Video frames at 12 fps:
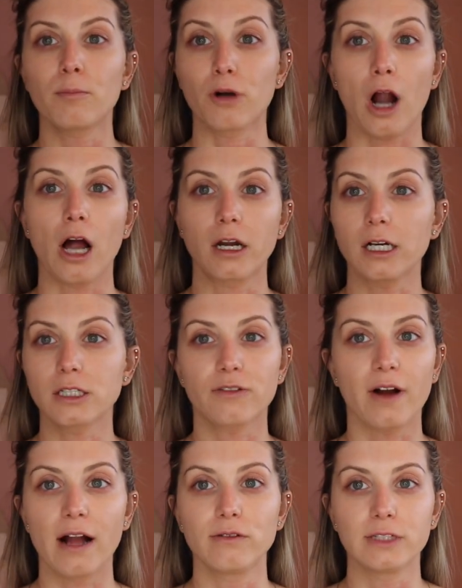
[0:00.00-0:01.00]
product
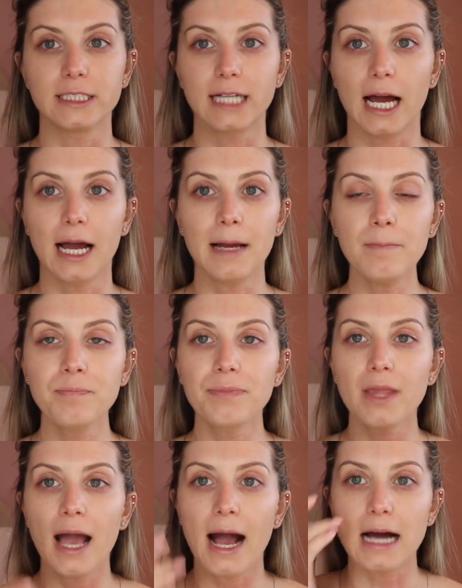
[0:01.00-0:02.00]
for every day.
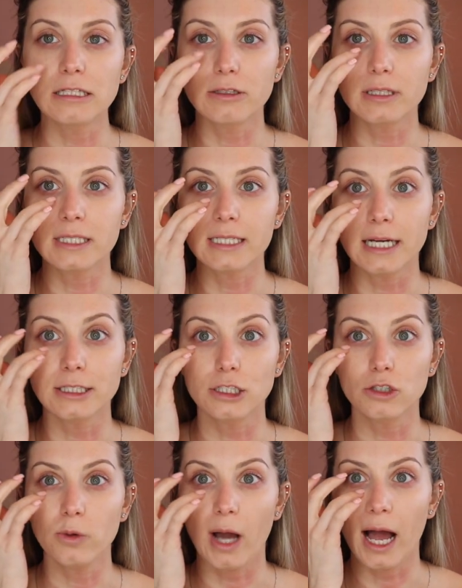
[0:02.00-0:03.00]
As you can see, I
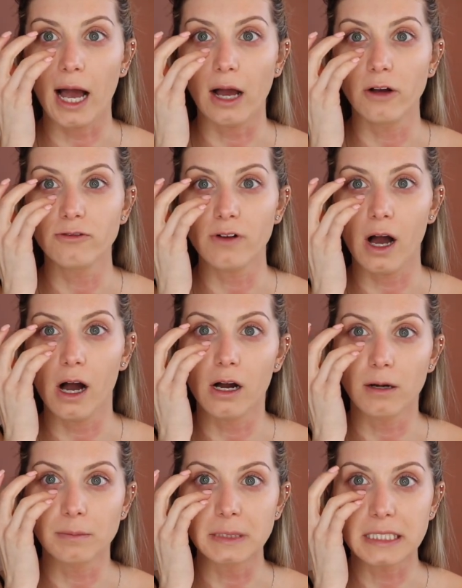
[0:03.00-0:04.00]
do have
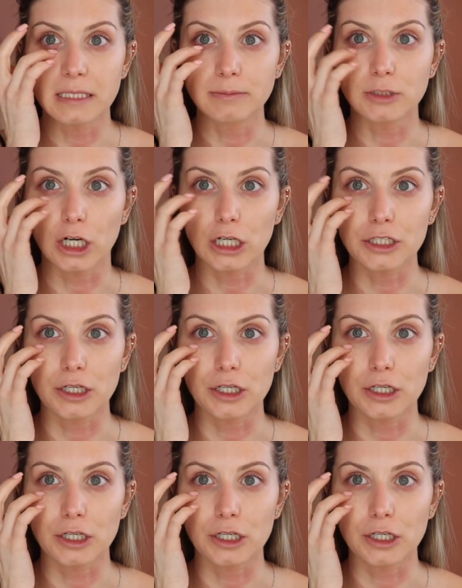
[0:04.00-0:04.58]
some dark